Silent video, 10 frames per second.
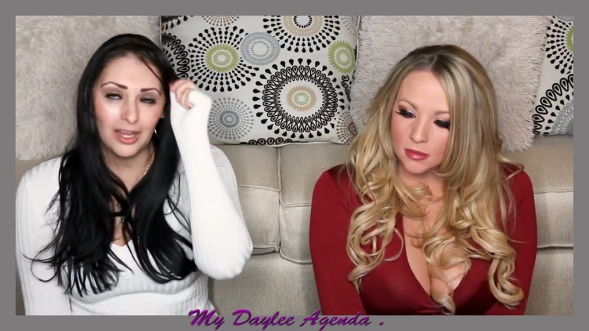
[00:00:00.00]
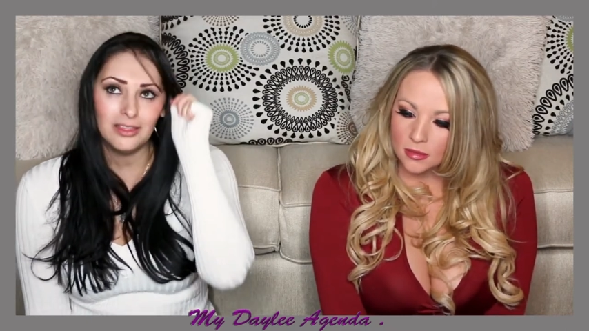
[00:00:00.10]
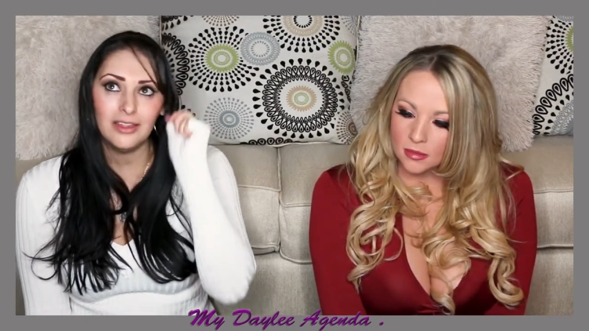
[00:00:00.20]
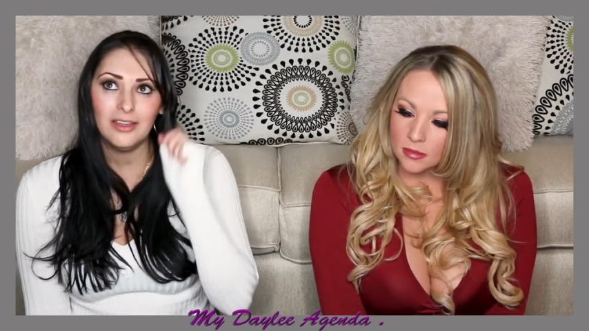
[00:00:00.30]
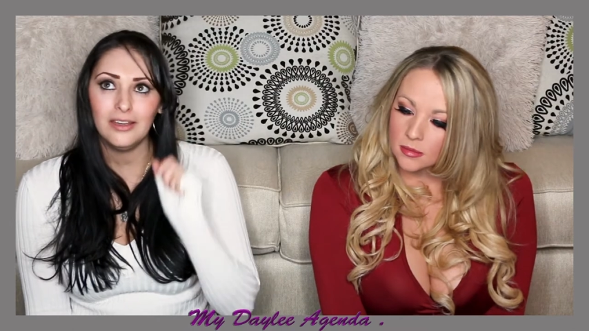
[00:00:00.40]

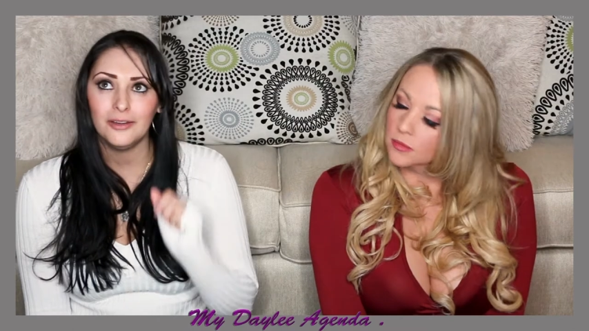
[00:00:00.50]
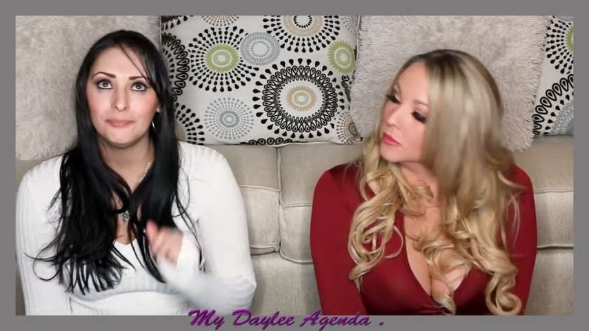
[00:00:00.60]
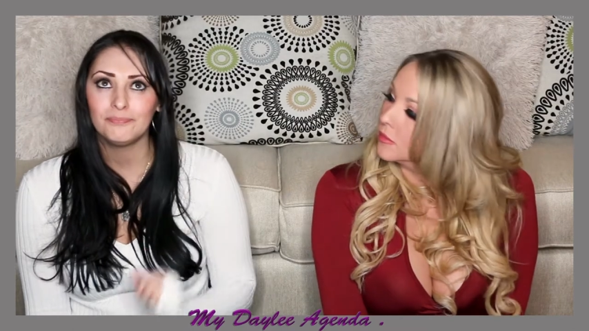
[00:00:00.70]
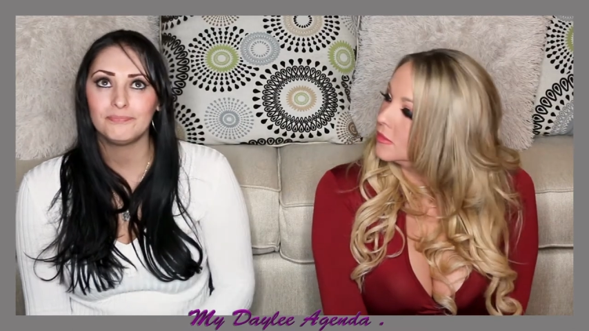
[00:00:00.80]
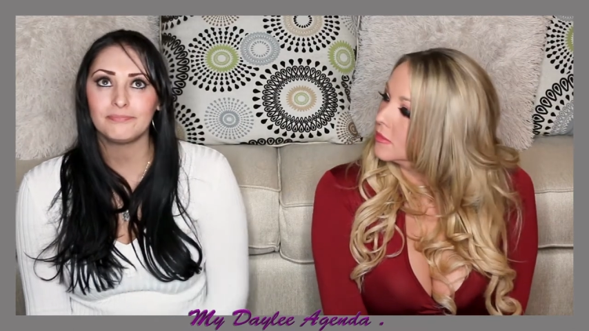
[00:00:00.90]
Speaker 1: I think
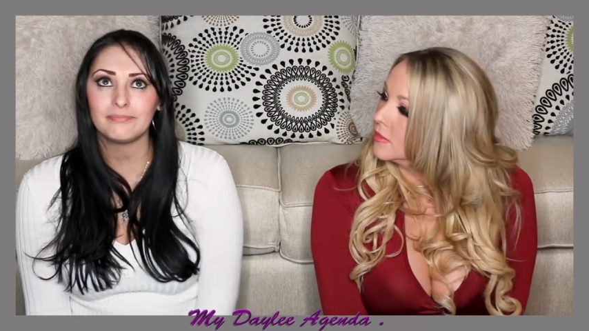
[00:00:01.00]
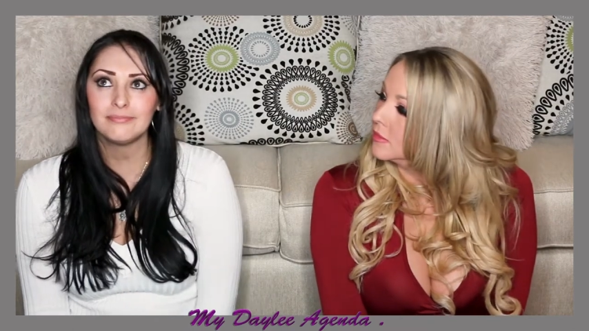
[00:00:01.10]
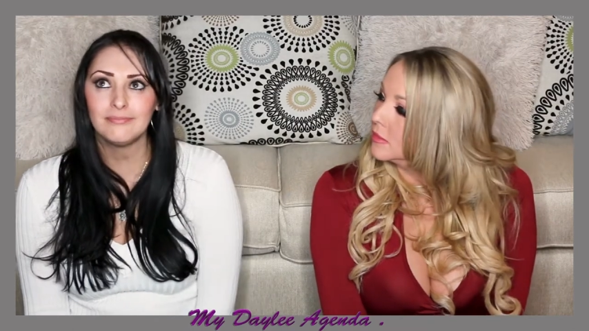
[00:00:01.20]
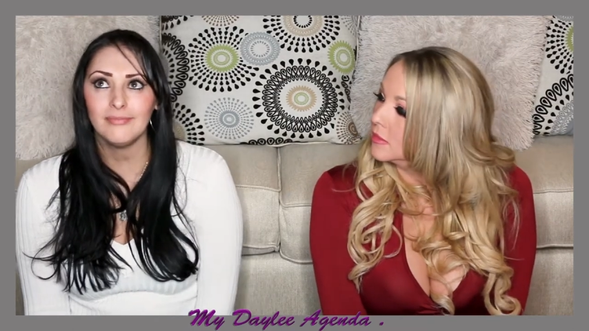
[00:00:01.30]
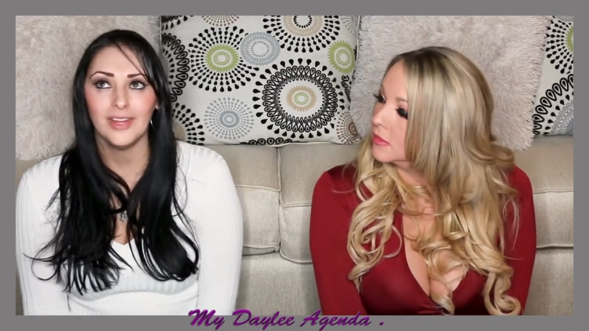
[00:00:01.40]

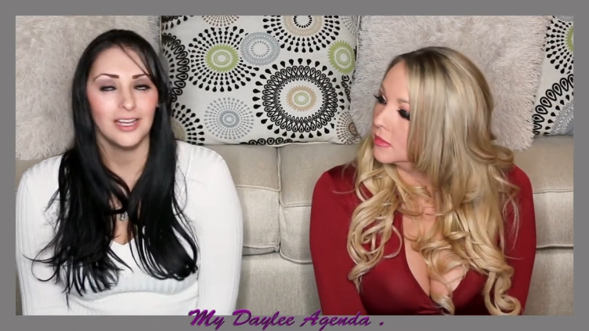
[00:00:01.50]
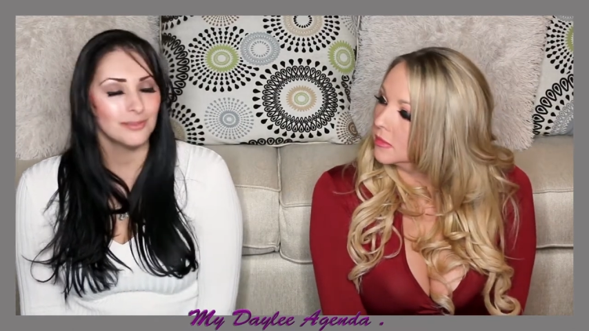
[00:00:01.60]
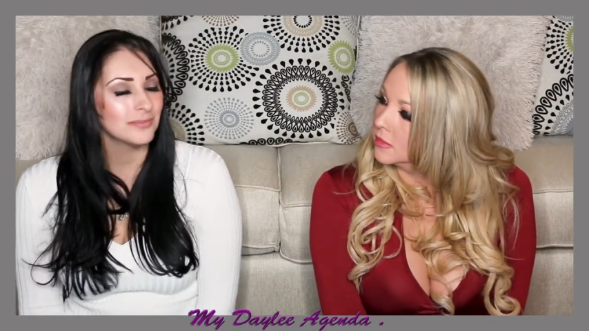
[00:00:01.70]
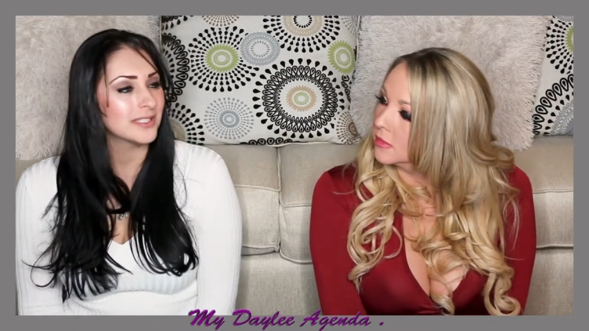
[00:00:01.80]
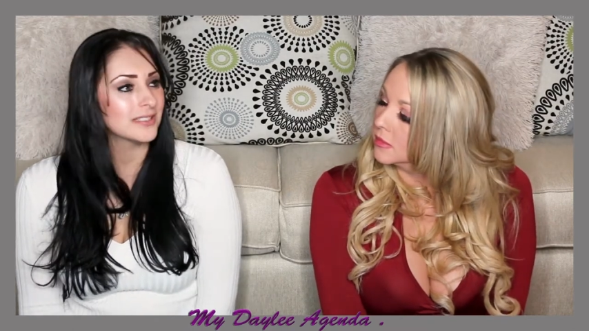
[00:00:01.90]

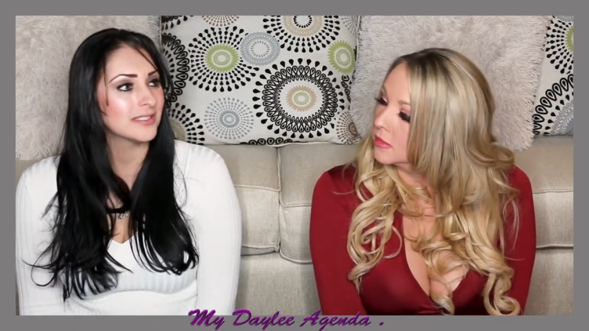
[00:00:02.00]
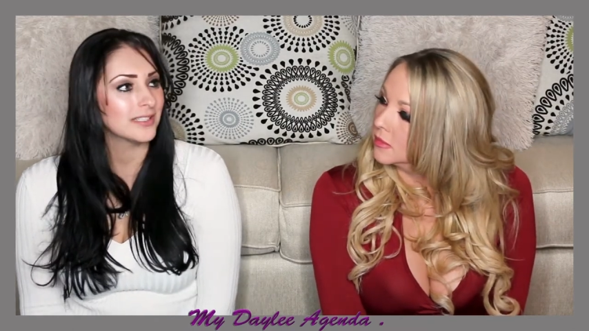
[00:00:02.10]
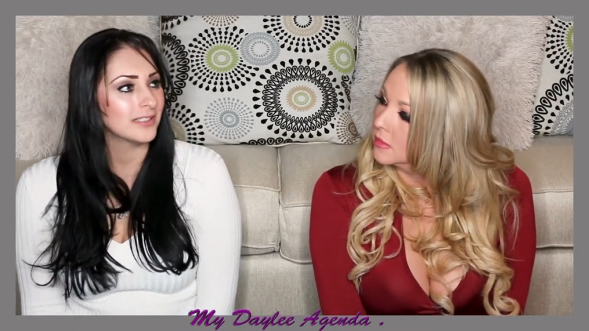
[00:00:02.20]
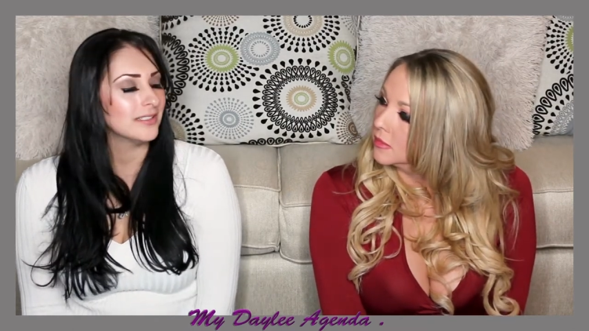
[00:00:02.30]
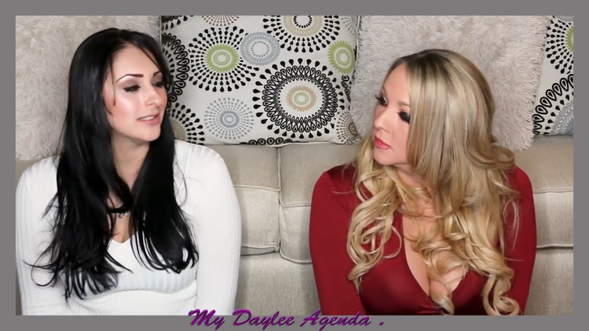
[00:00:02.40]
I'm
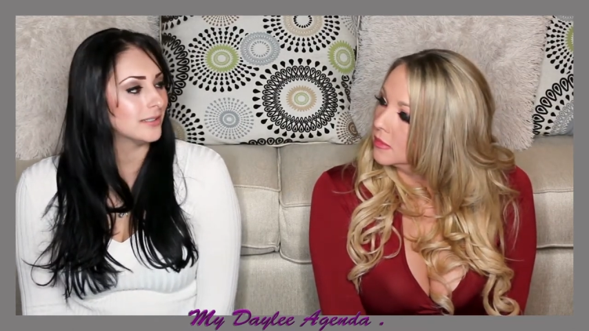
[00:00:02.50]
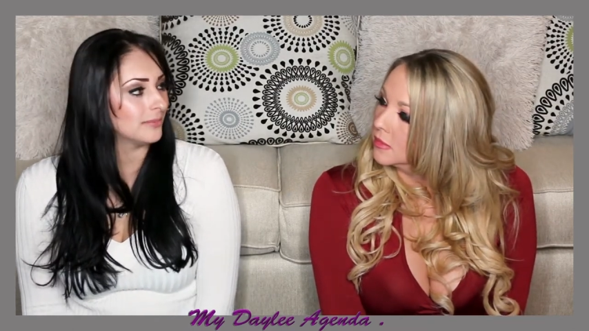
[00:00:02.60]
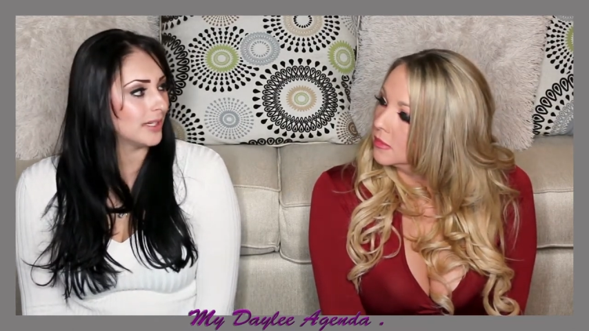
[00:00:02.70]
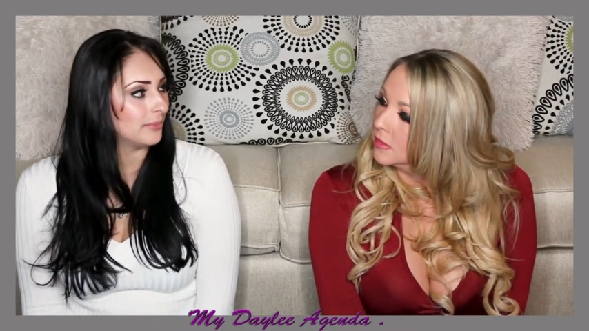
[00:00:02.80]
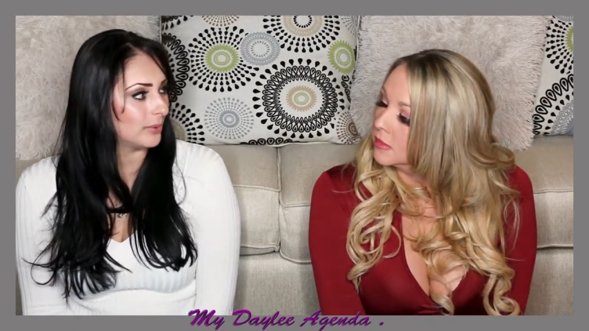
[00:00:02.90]
sticking to
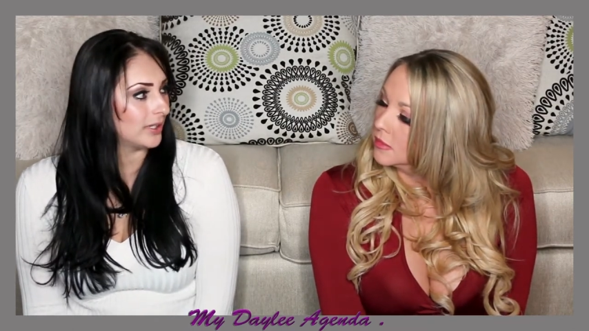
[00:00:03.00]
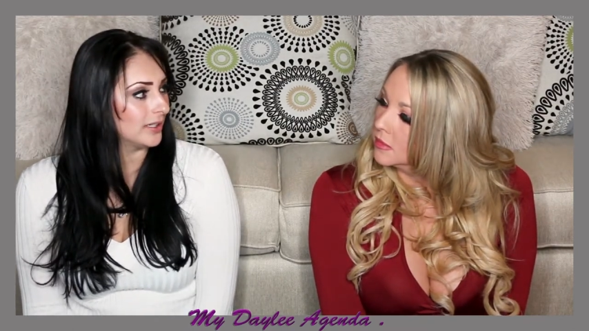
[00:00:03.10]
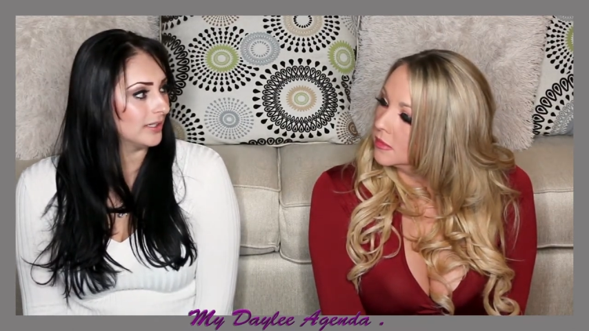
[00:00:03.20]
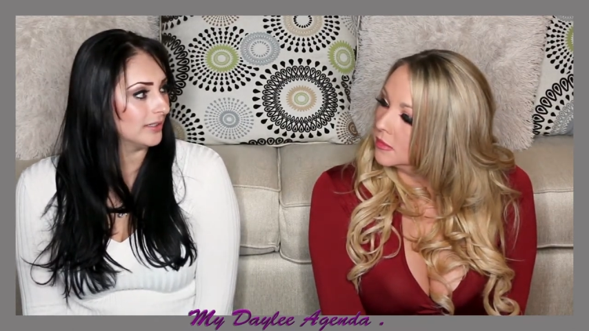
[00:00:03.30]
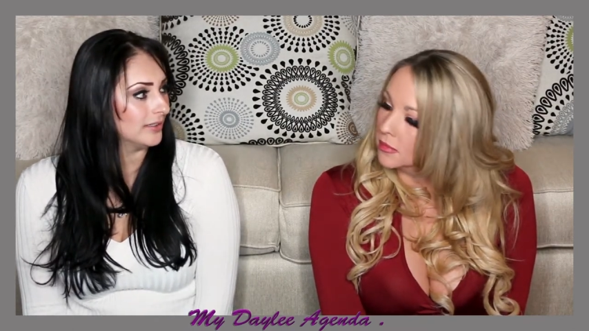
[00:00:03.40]
my
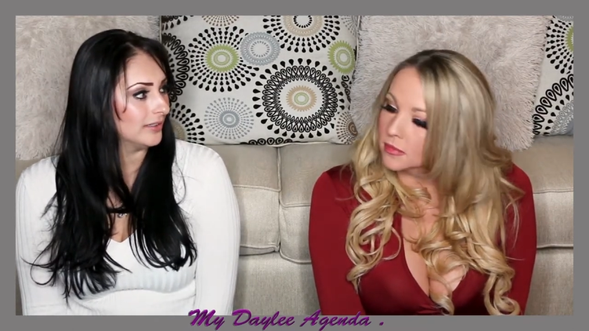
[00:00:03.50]
point.